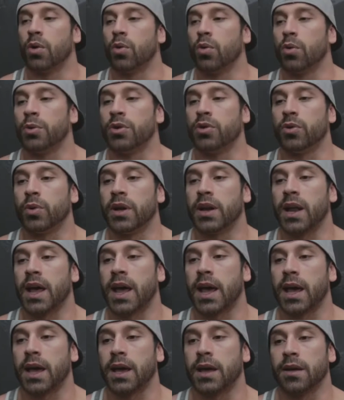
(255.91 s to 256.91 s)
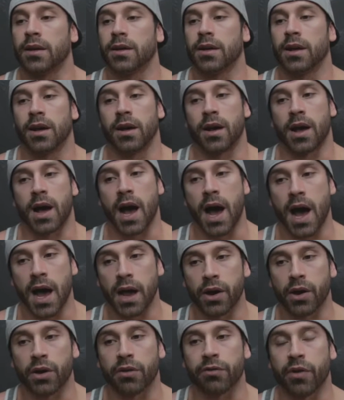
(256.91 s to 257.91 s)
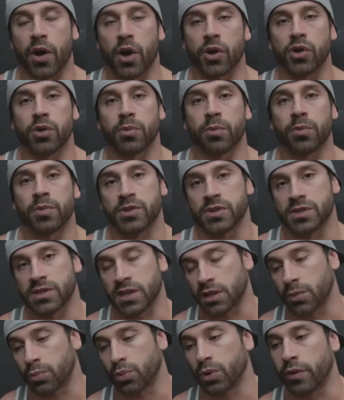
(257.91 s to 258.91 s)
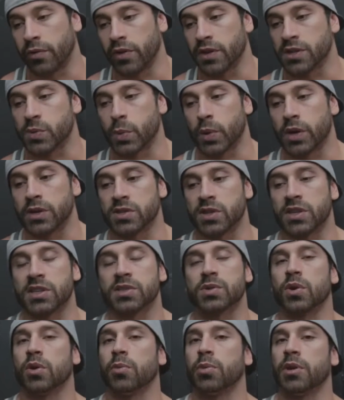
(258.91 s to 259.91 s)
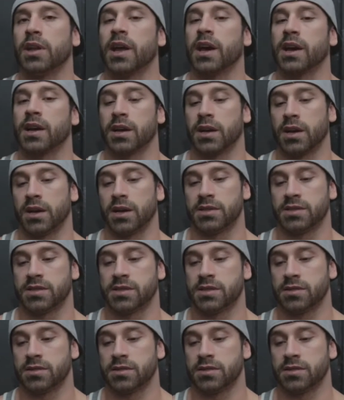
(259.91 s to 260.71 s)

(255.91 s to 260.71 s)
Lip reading: We'll be doing a higher volume, just like the previous one. So this one will be like a